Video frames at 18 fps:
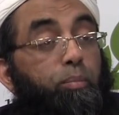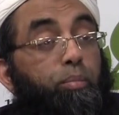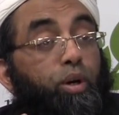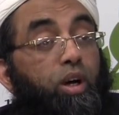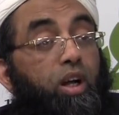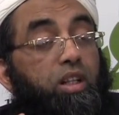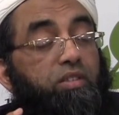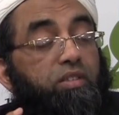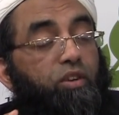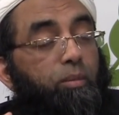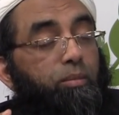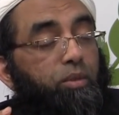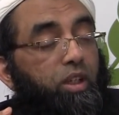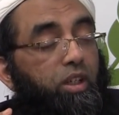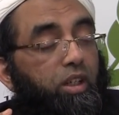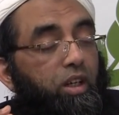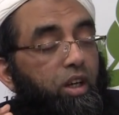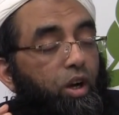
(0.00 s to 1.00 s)
Pearls from
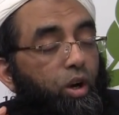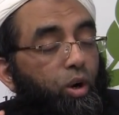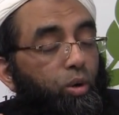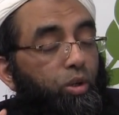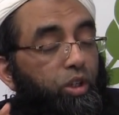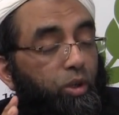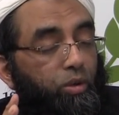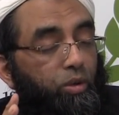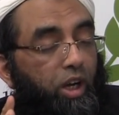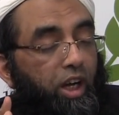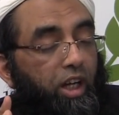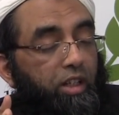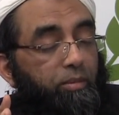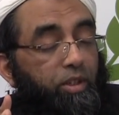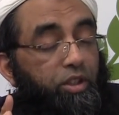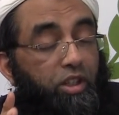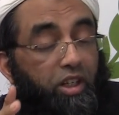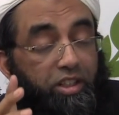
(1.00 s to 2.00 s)
the Holy Quran,
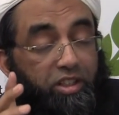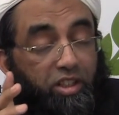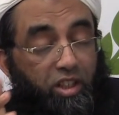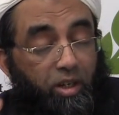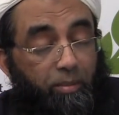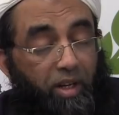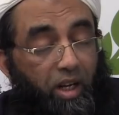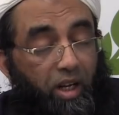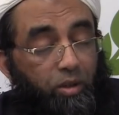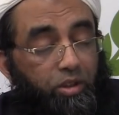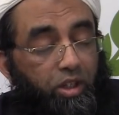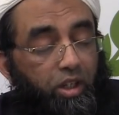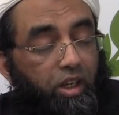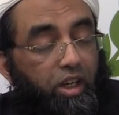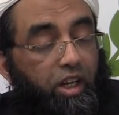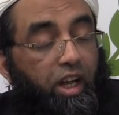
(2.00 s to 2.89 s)
mashallah, is come out,